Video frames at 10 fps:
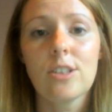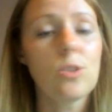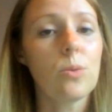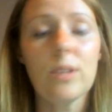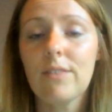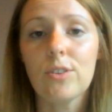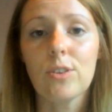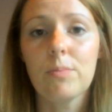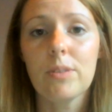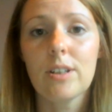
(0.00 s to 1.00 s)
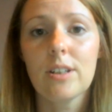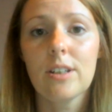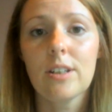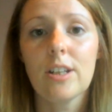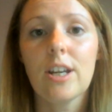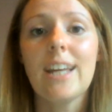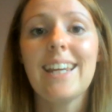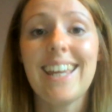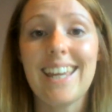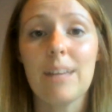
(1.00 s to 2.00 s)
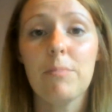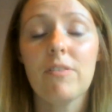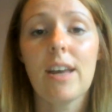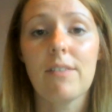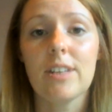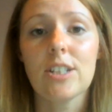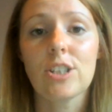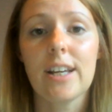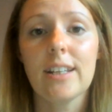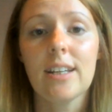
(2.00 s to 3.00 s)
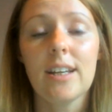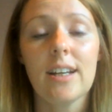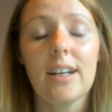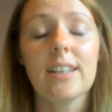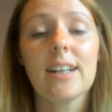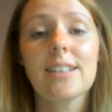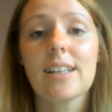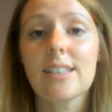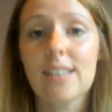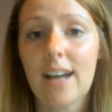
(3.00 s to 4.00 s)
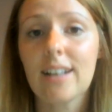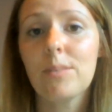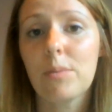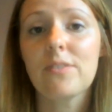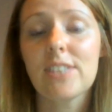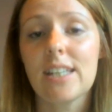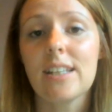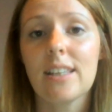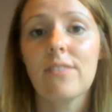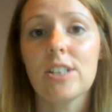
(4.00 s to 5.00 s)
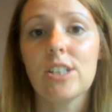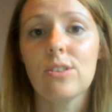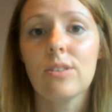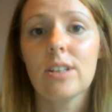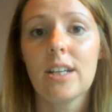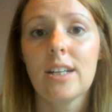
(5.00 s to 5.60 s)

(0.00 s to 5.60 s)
Don't up and aim for that finish line. And that's exactly what we've seen in that video.